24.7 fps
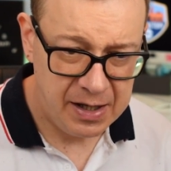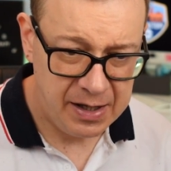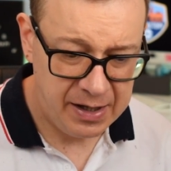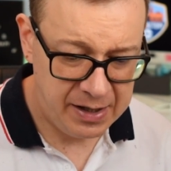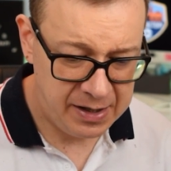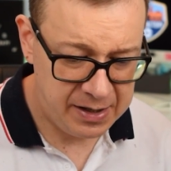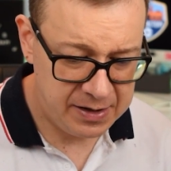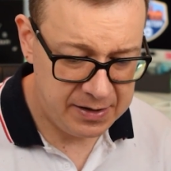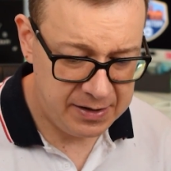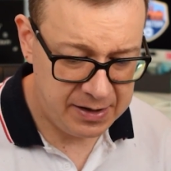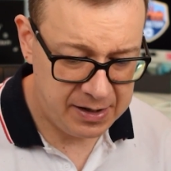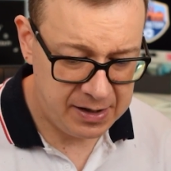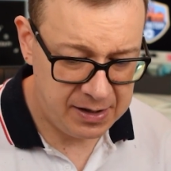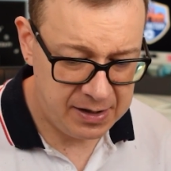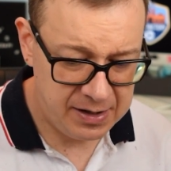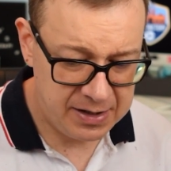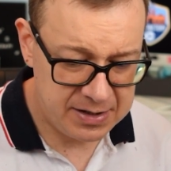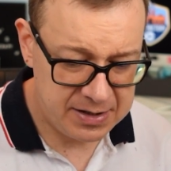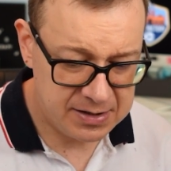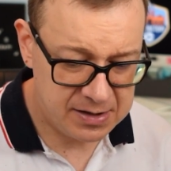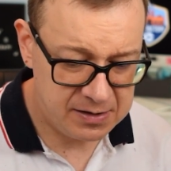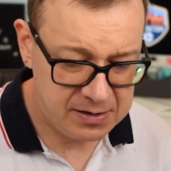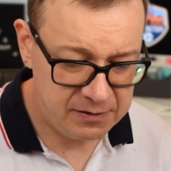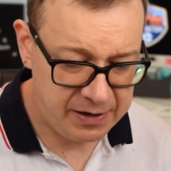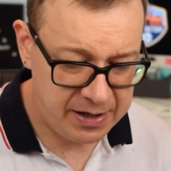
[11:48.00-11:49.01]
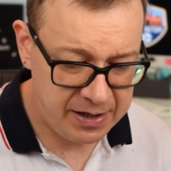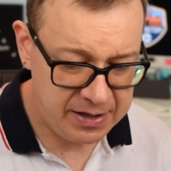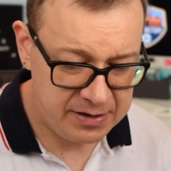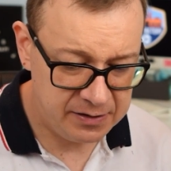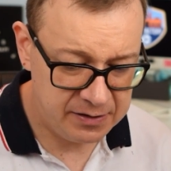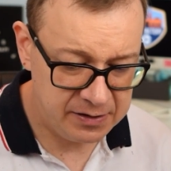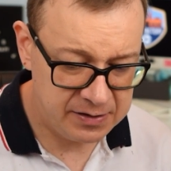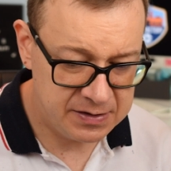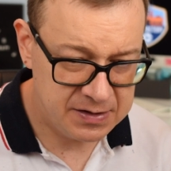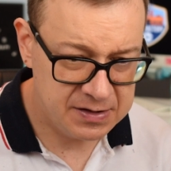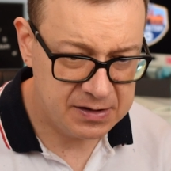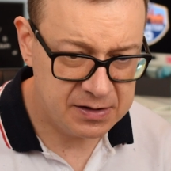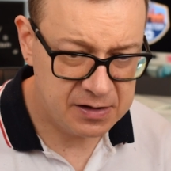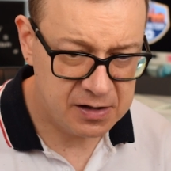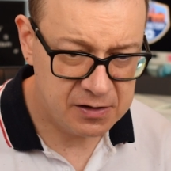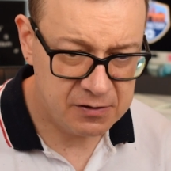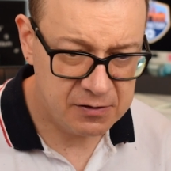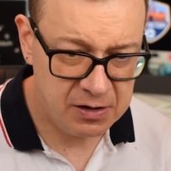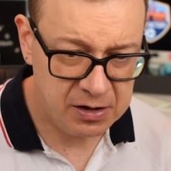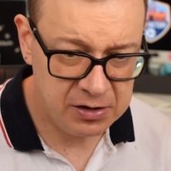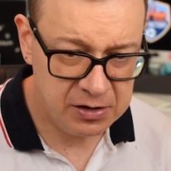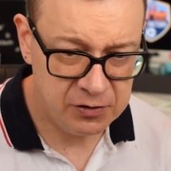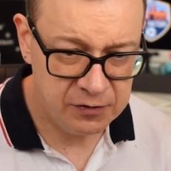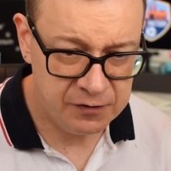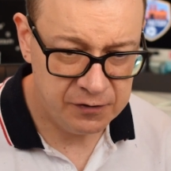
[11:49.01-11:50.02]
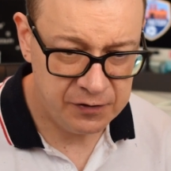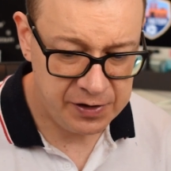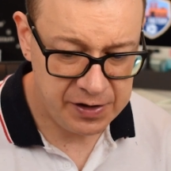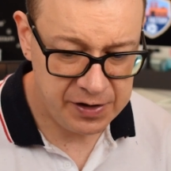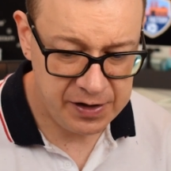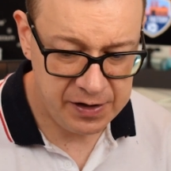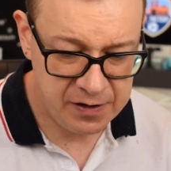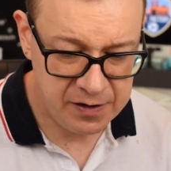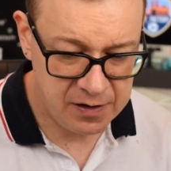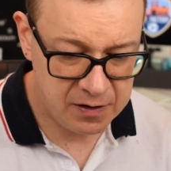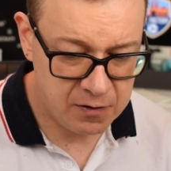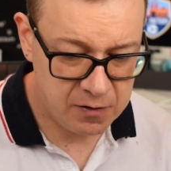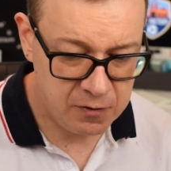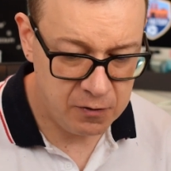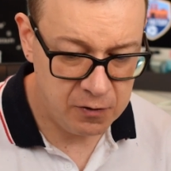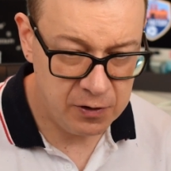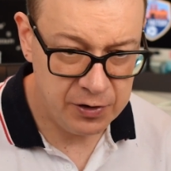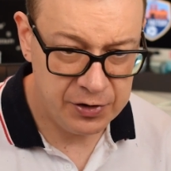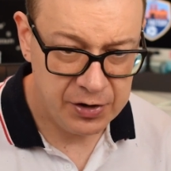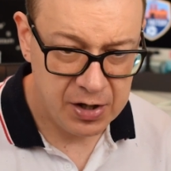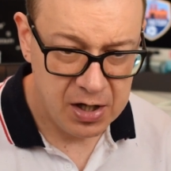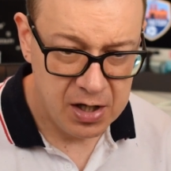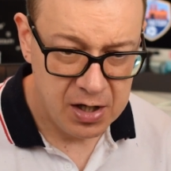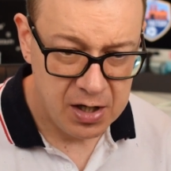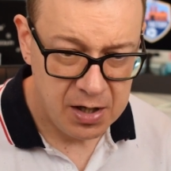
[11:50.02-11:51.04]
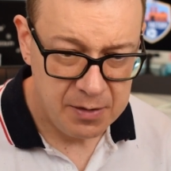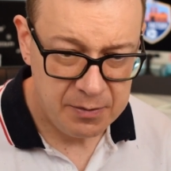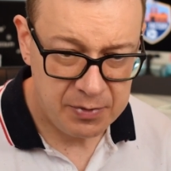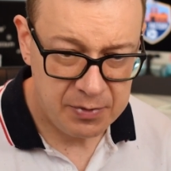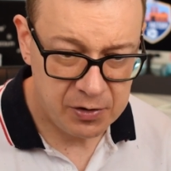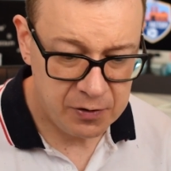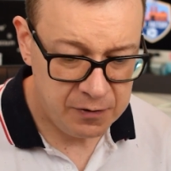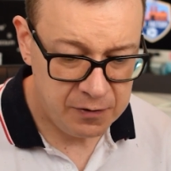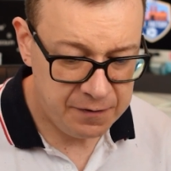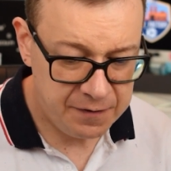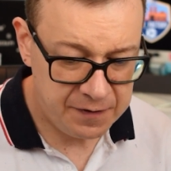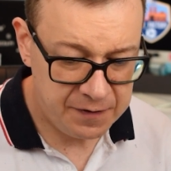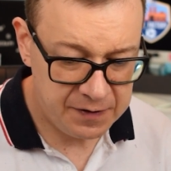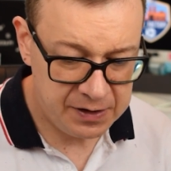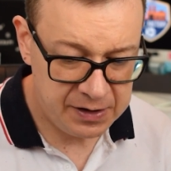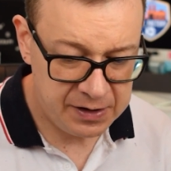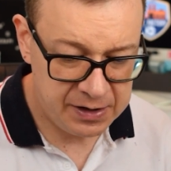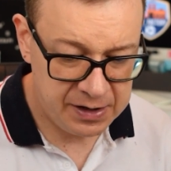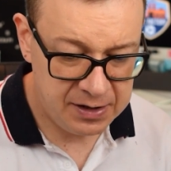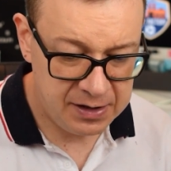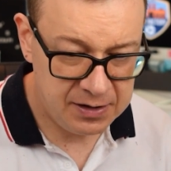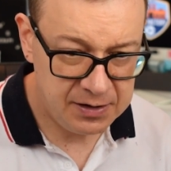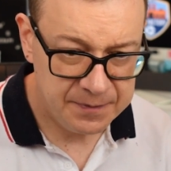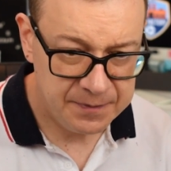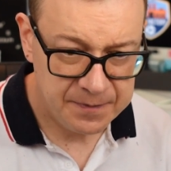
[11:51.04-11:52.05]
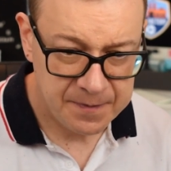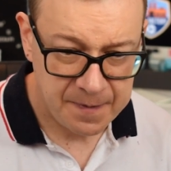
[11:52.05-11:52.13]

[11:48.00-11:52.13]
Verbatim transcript: and then let's create a struct over here called Profile,